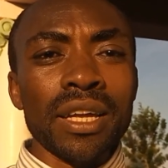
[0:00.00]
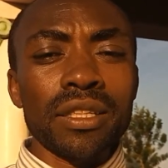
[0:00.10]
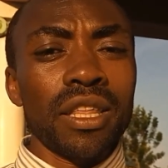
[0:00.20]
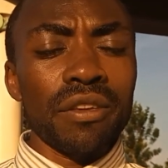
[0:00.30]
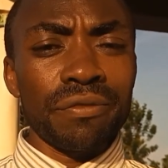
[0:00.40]

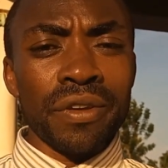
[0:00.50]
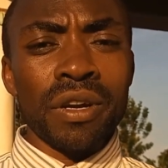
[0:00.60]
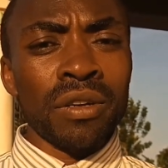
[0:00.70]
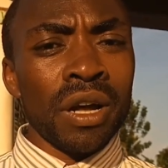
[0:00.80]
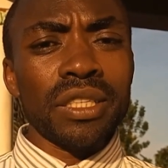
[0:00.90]
they
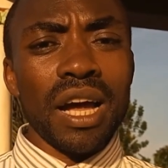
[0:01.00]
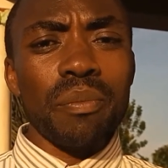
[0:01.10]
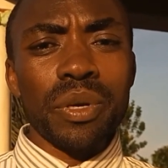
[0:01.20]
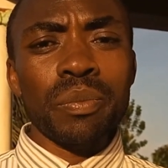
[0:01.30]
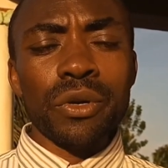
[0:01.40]
feel not
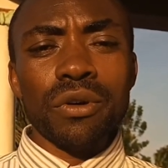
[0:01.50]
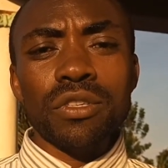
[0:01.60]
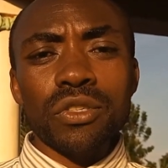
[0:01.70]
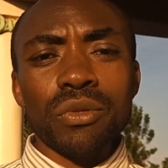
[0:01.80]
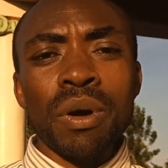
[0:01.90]
happy
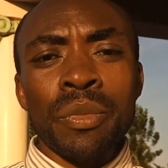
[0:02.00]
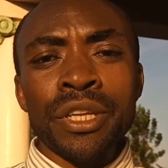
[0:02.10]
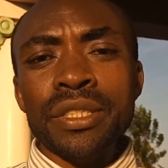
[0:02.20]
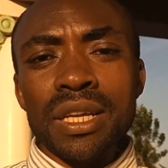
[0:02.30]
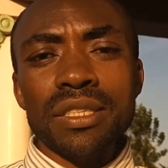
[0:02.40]
because you are
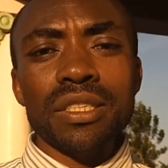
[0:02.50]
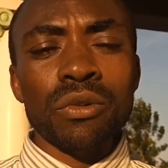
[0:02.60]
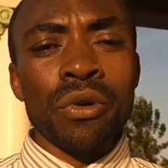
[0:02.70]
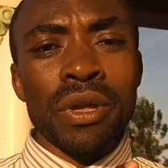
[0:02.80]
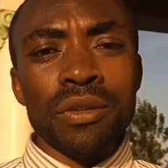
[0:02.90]
monetizing
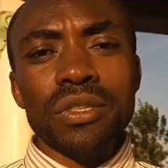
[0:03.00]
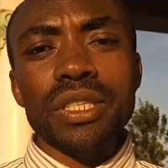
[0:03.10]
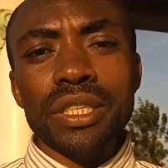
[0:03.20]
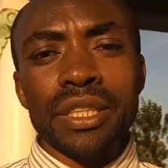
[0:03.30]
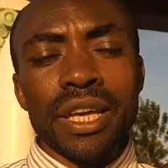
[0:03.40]
or you're
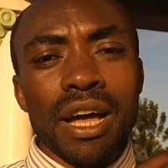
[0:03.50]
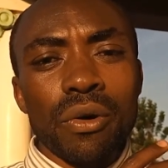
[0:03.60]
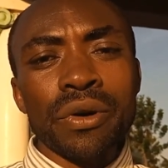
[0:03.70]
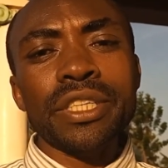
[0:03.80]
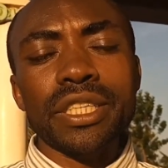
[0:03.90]
using their
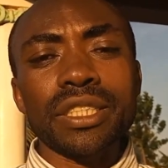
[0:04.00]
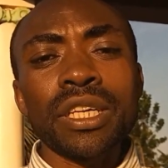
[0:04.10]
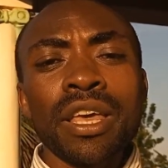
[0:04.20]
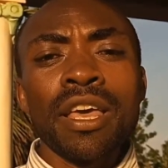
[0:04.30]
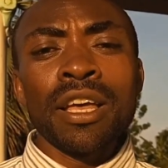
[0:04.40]
content.
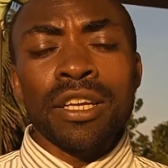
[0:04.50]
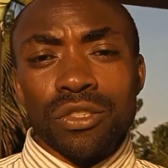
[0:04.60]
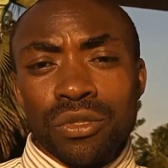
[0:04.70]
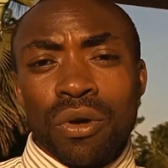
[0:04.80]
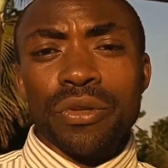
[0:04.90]

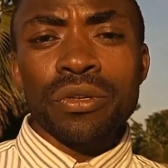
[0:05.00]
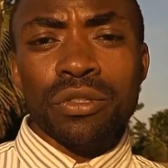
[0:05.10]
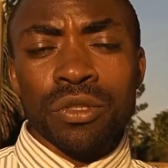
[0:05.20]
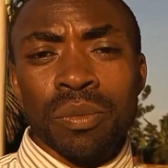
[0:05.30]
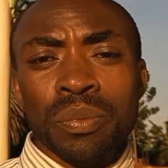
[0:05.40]
So
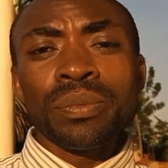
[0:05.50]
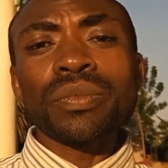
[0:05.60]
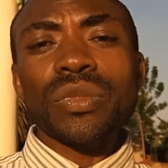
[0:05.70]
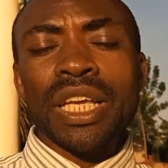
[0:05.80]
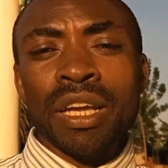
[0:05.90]
YouTube
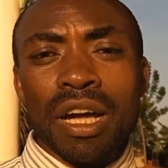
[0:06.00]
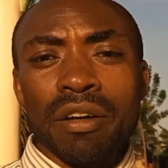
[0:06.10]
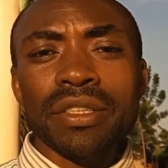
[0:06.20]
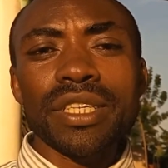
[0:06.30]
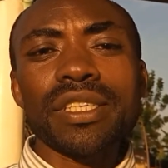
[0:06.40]

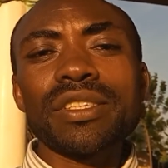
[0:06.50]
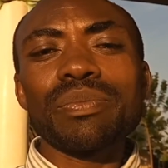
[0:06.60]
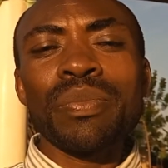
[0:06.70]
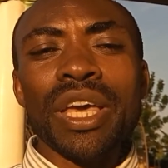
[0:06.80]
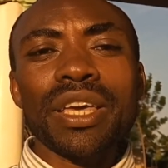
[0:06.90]
encourages
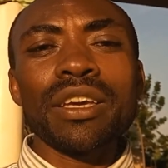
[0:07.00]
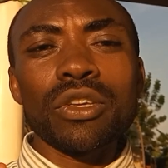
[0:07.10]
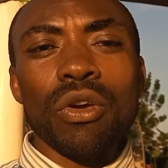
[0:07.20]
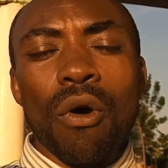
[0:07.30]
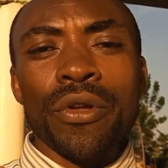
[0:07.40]
making
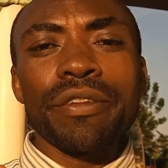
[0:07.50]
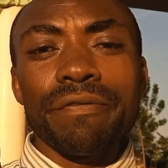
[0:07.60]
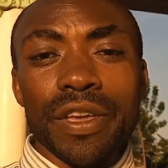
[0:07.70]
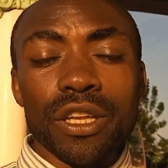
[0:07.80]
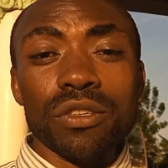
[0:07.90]
your own
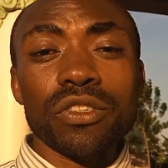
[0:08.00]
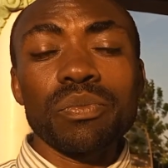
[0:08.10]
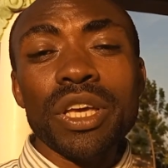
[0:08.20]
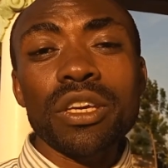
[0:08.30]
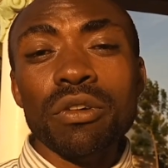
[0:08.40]
videos,
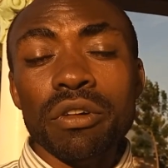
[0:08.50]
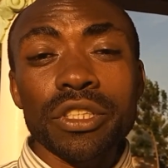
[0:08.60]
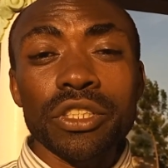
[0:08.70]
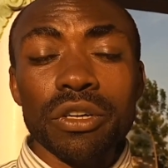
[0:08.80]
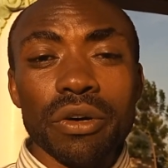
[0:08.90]
making
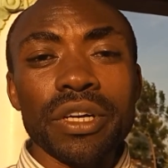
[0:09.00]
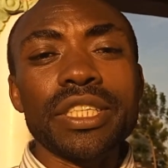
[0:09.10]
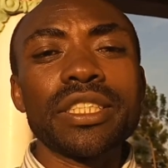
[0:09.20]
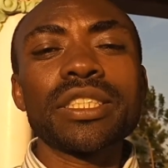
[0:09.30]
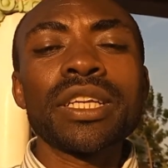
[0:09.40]
original
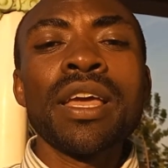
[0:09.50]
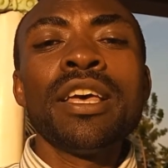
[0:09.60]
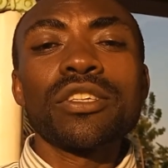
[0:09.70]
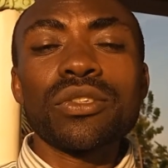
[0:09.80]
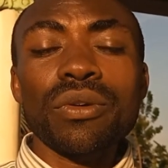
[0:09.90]
content.
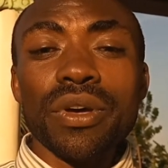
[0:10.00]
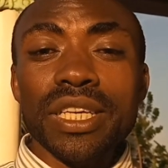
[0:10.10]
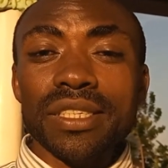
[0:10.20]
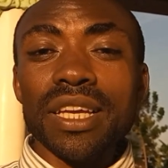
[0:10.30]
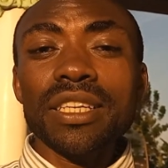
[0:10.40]
So he
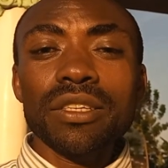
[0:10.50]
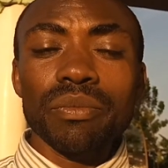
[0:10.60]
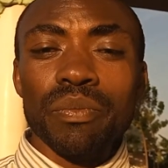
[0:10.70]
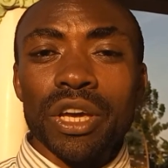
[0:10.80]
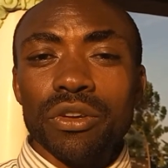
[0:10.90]
said,
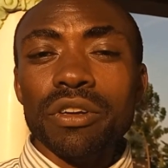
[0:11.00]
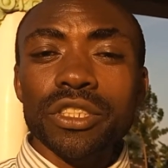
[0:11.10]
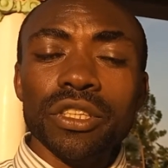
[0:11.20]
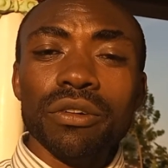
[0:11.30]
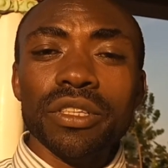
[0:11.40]
make your
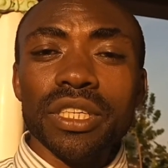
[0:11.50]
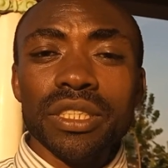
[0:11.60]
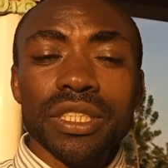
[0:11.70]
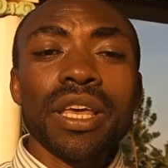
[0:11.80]
original content.